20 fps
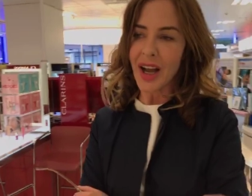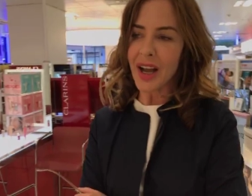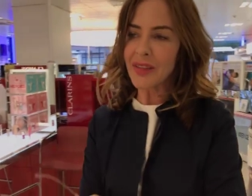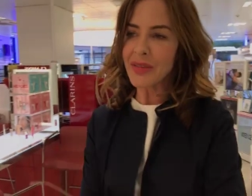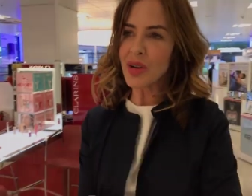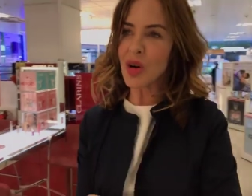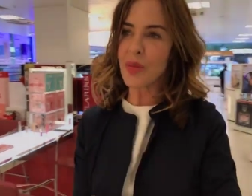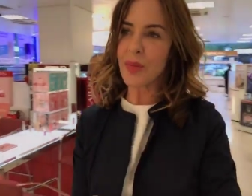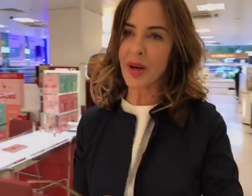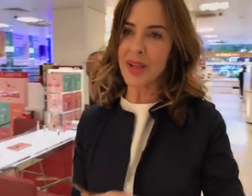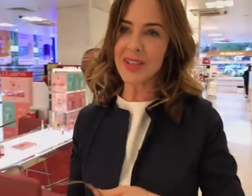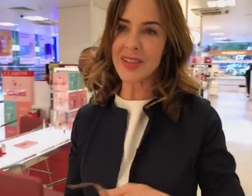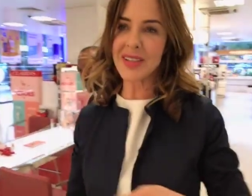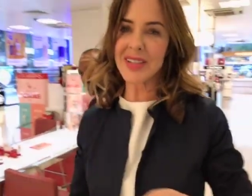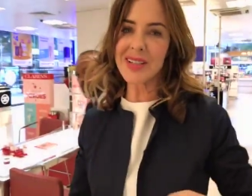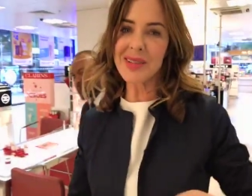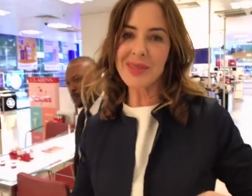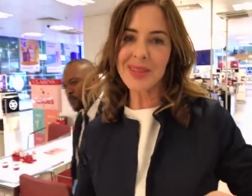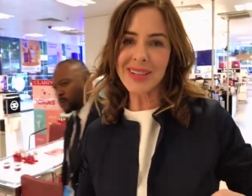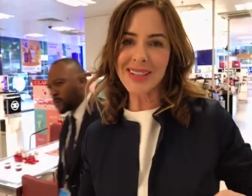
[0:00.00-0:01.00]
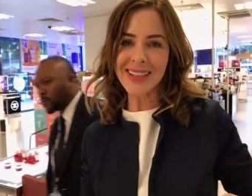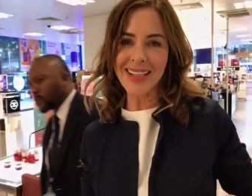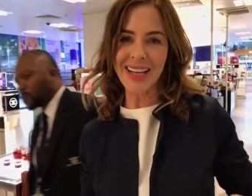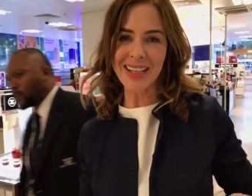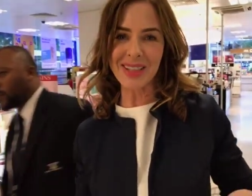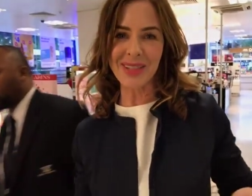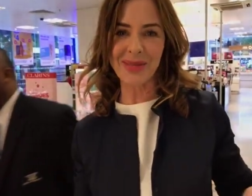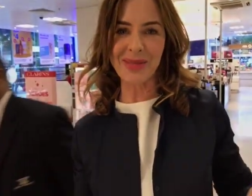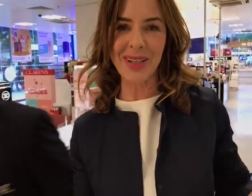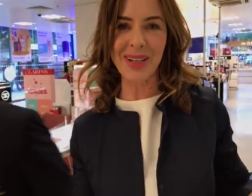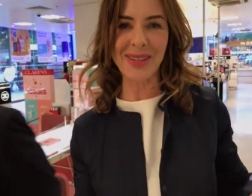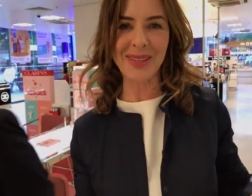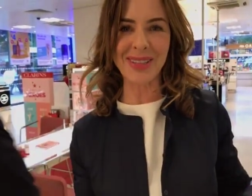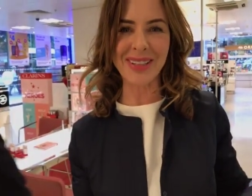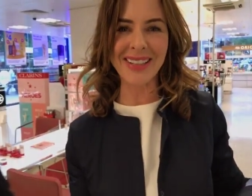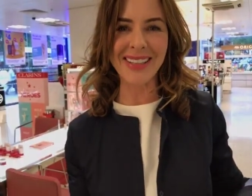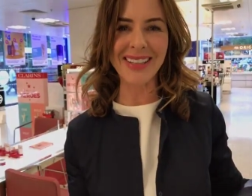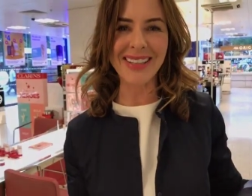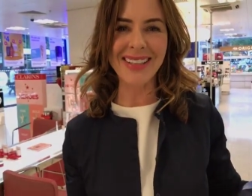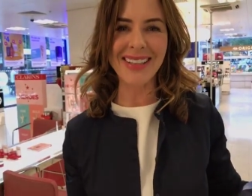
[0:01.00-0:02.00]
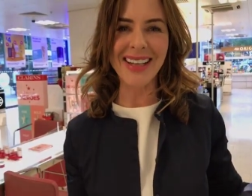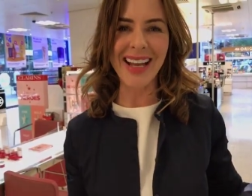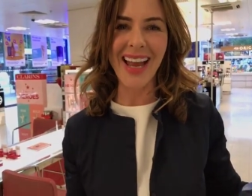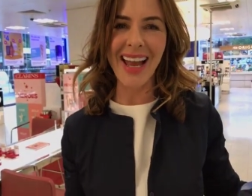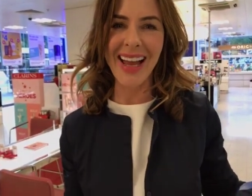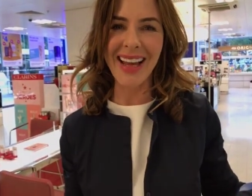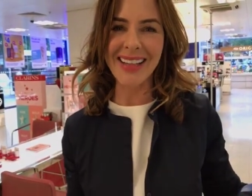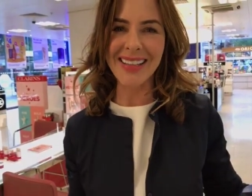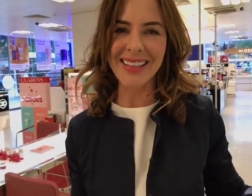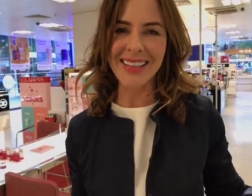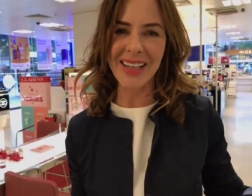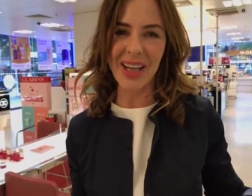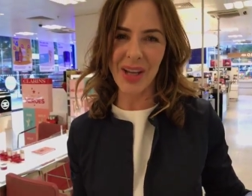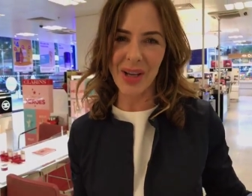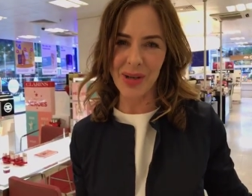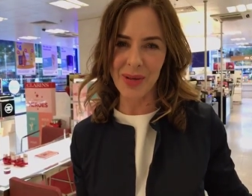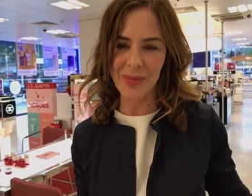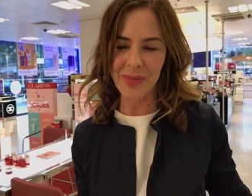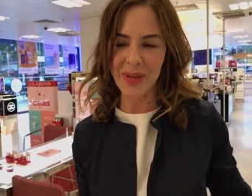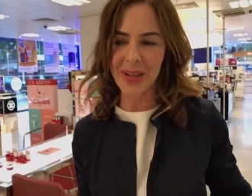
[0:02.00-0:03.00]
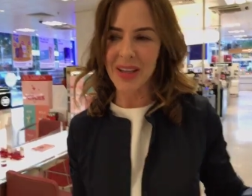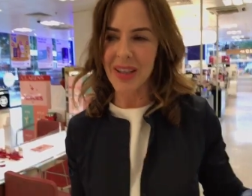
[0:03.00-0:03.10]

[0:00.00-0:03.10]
I've got my secret stash of fragrances at home.